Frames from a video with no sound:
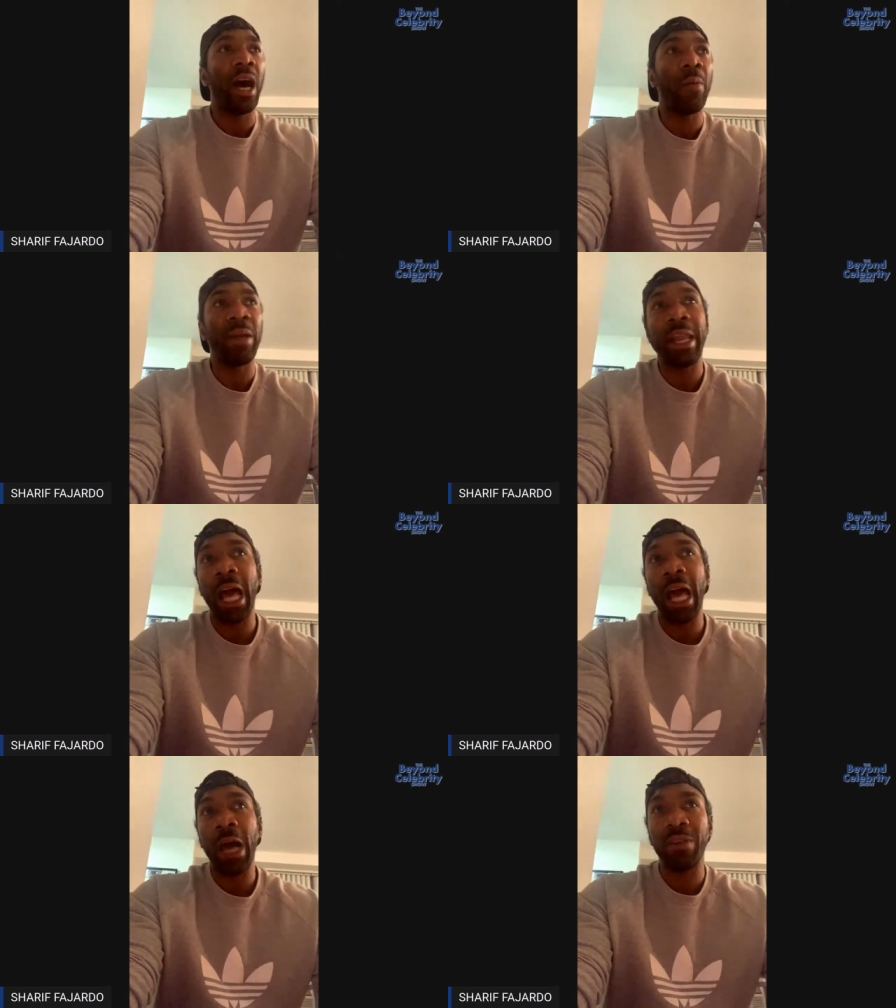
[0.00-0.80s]
And
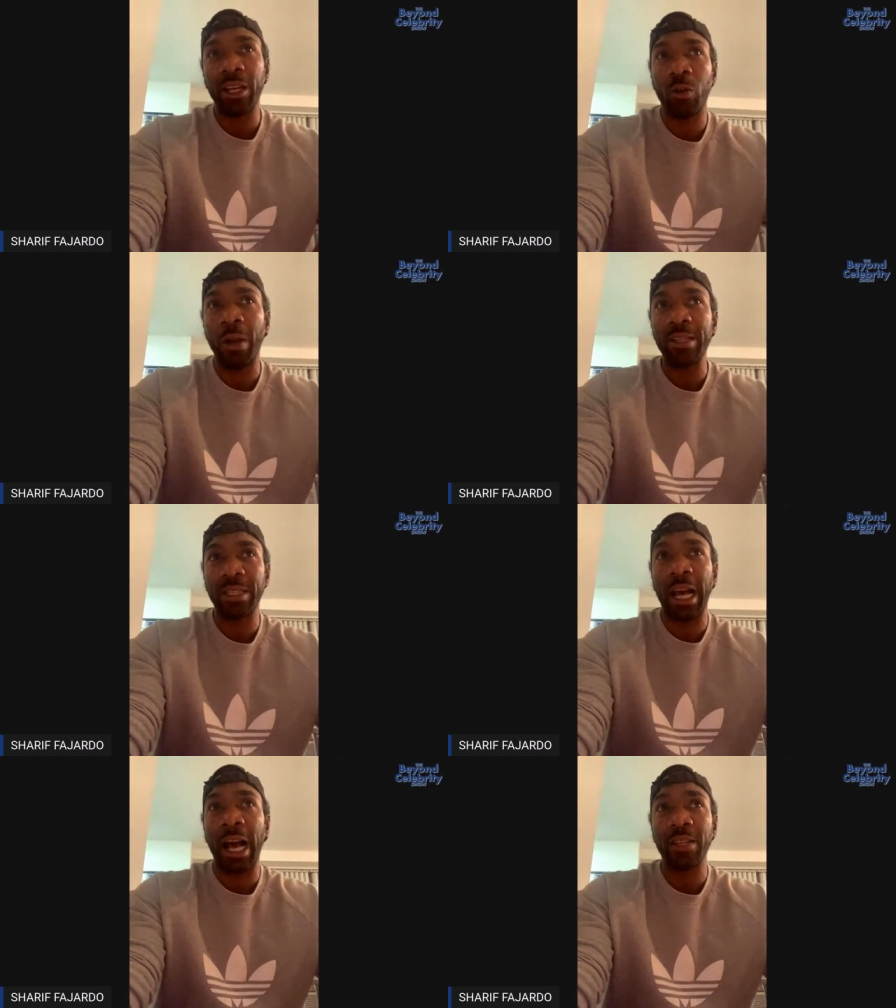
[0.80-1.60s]
now we've got
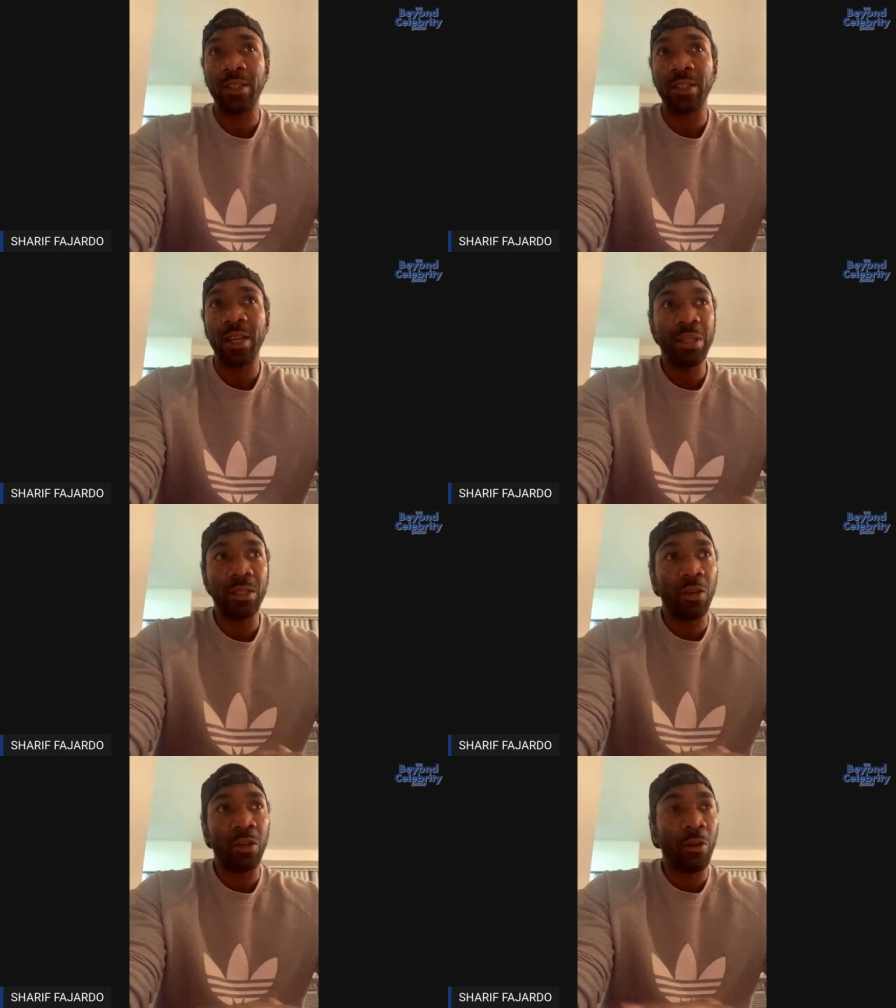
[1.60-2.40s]
gray skies.
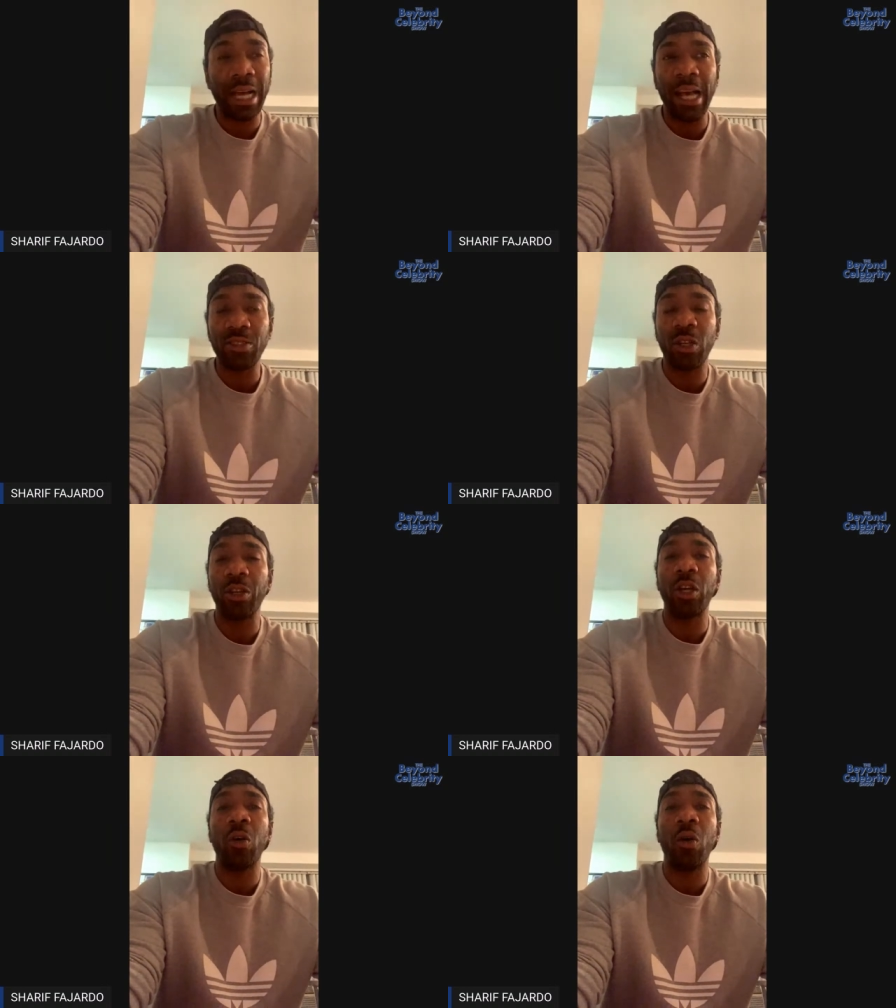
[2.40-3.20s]
But the gray skies are
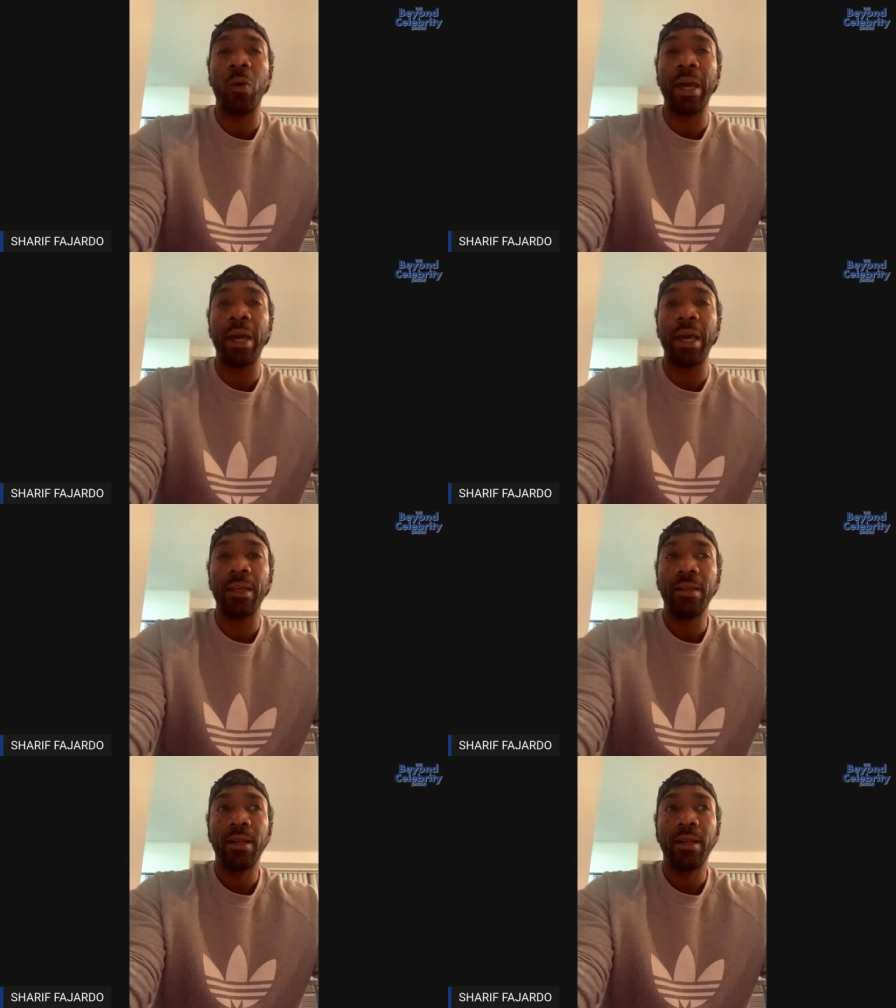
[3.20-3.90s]
going to go away.